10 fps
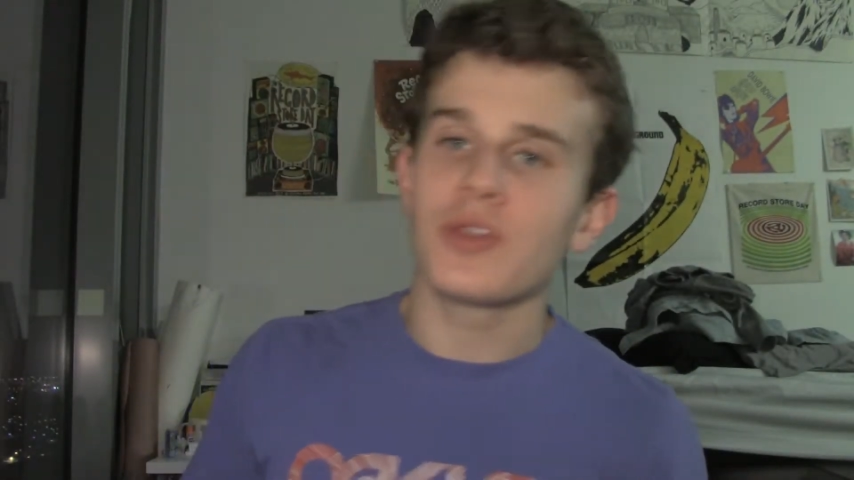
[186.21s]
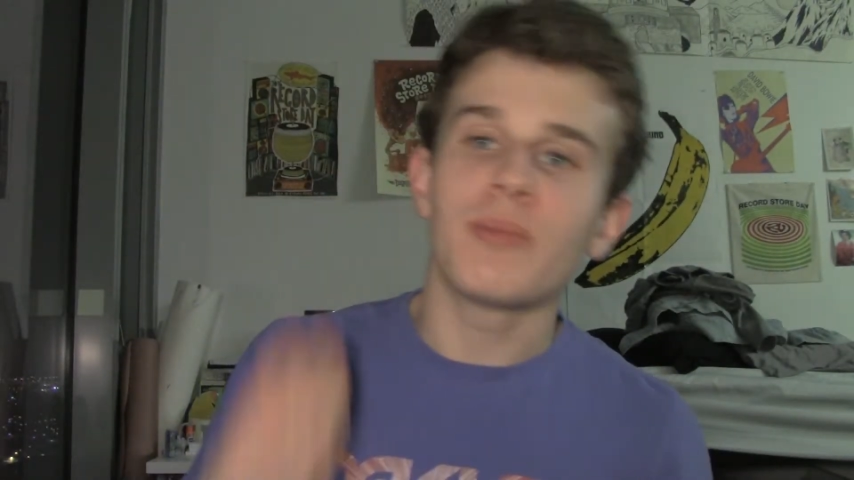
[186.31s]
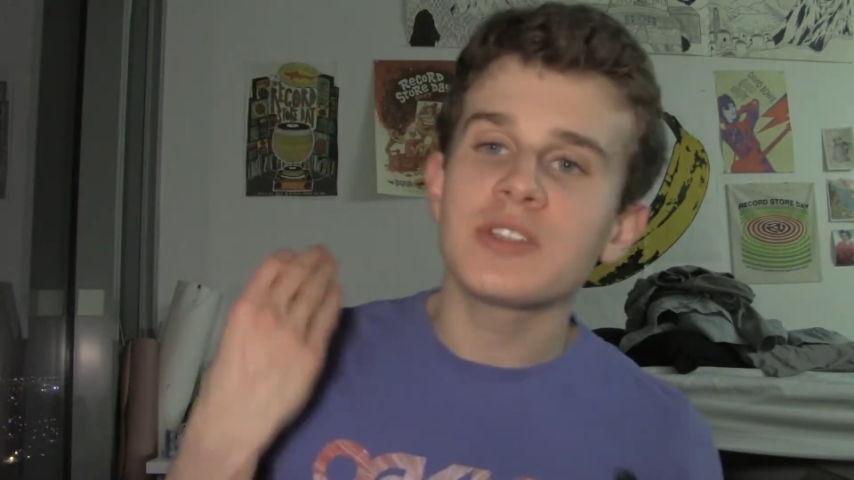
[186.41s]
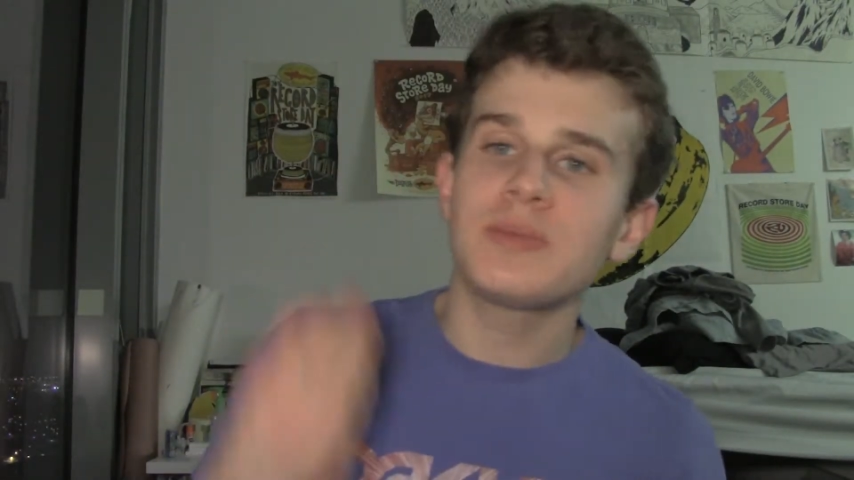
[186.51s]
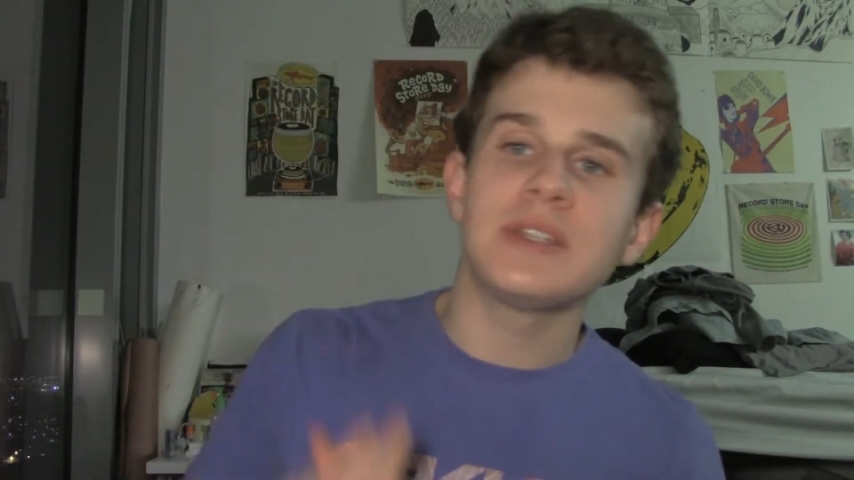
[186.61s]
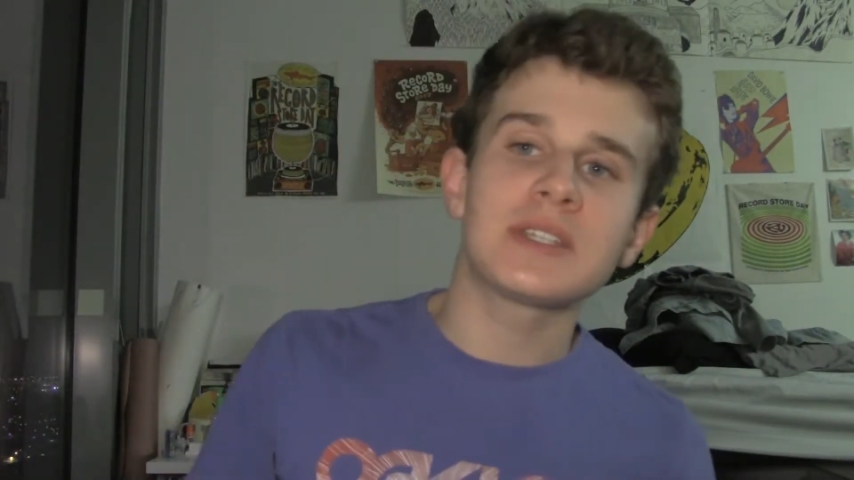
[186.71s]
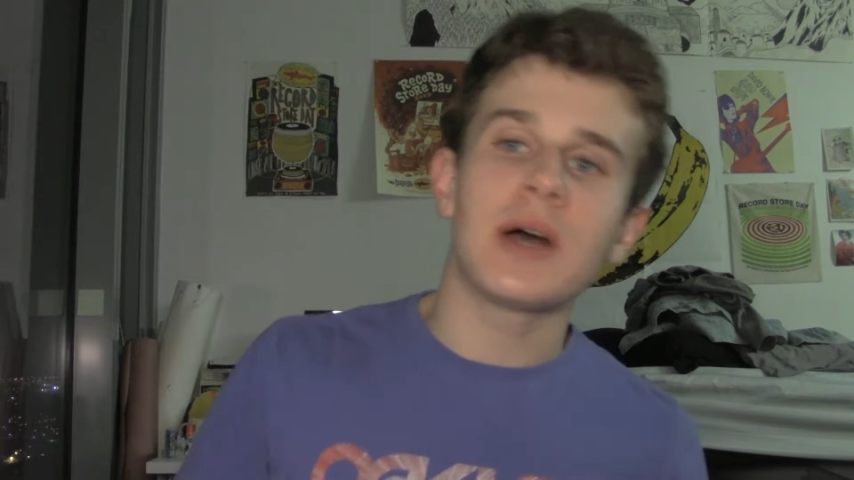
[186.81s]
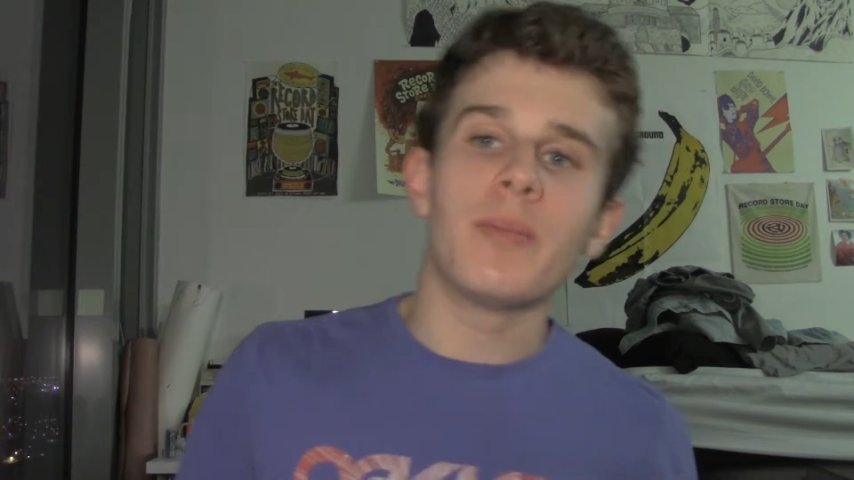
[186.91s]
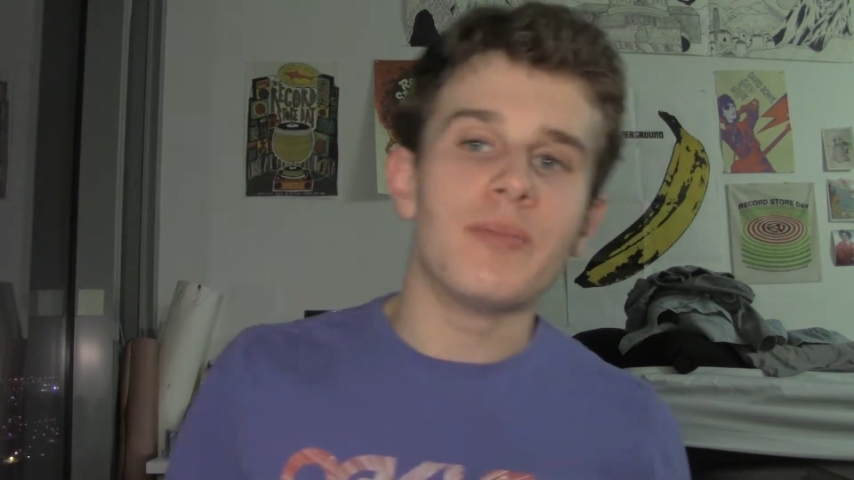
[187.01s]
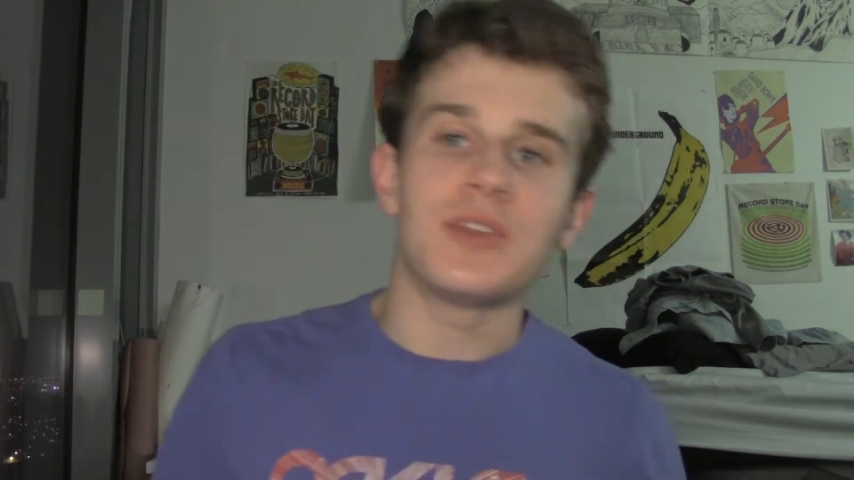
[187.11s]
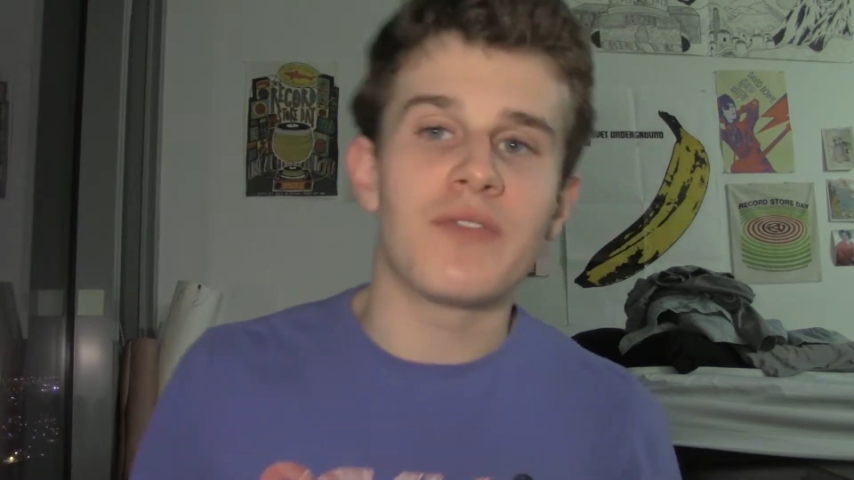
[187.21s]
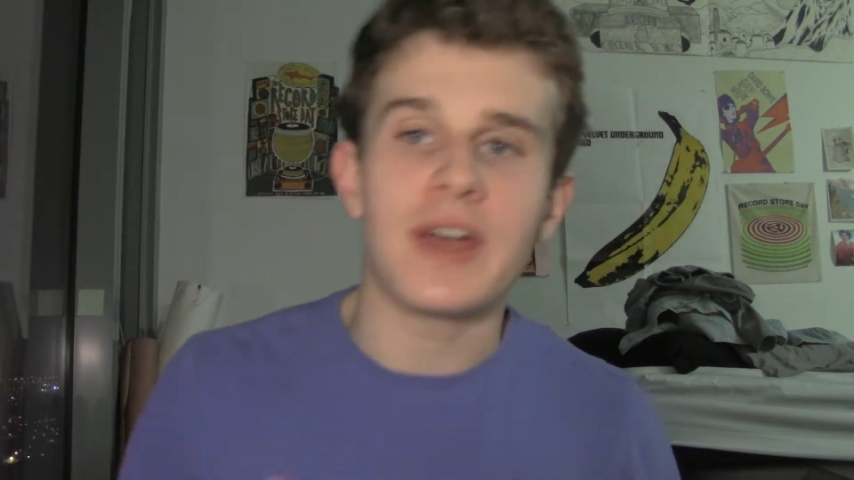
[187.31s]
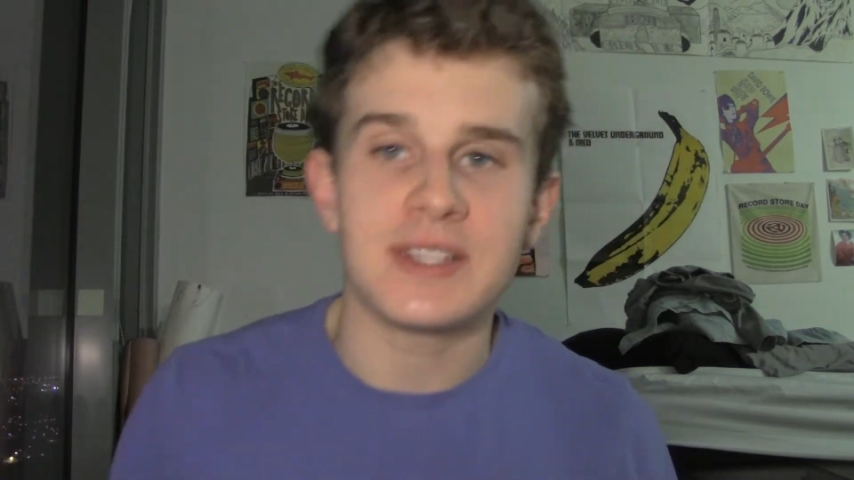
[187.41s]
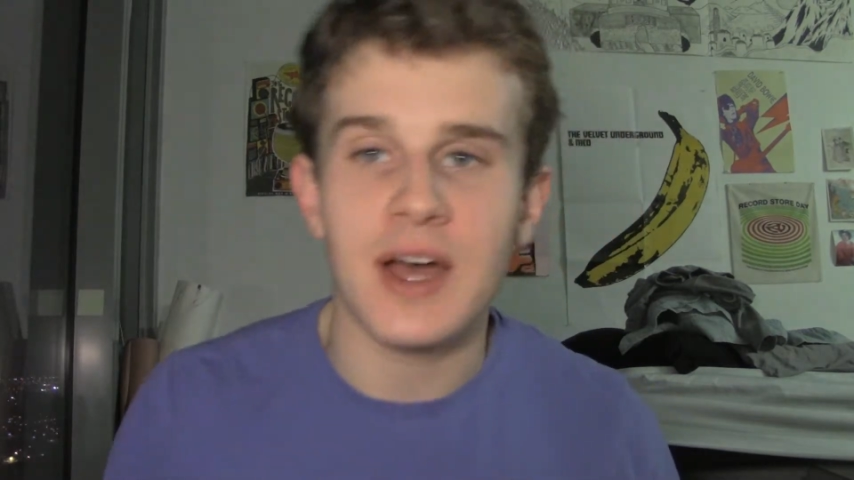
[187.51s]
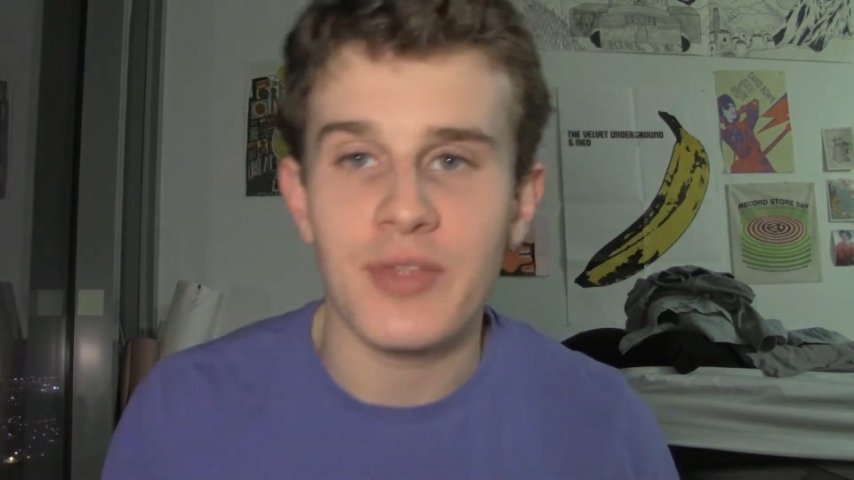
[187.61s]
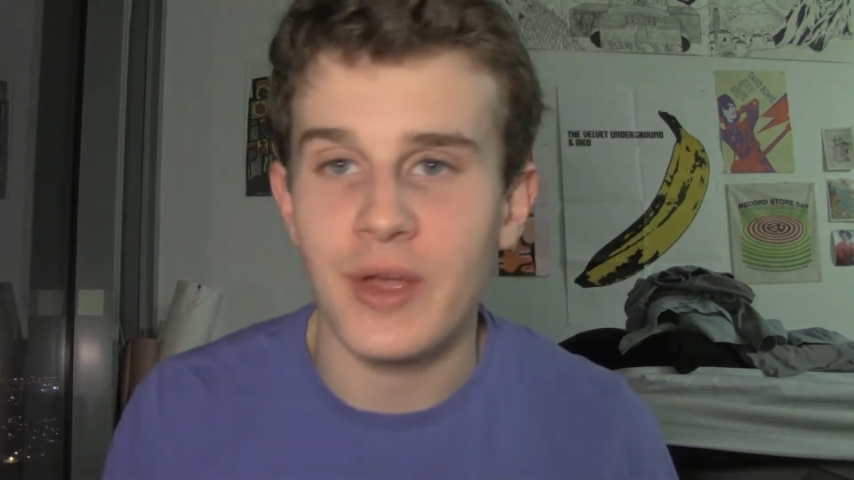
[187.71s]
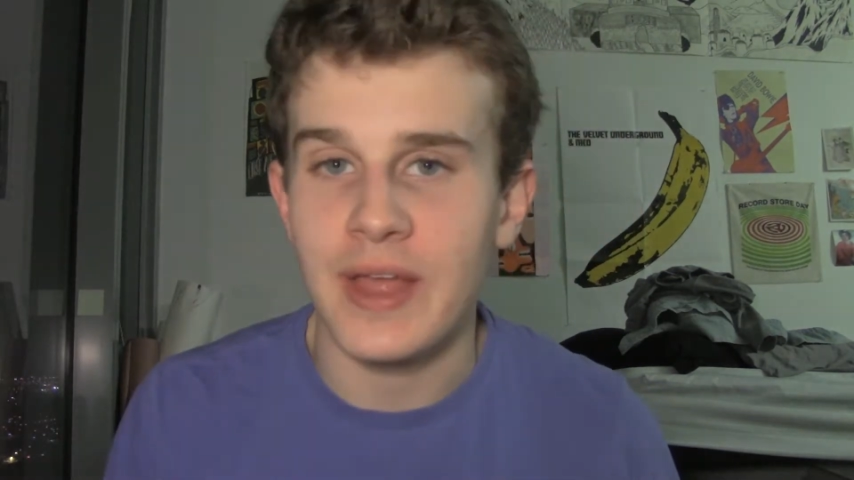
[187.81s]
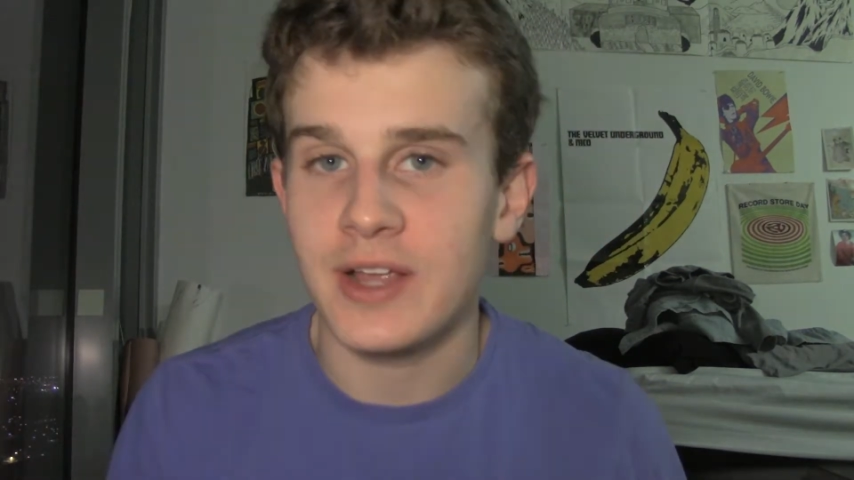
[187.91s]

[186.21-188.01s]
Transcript: there must be some device out there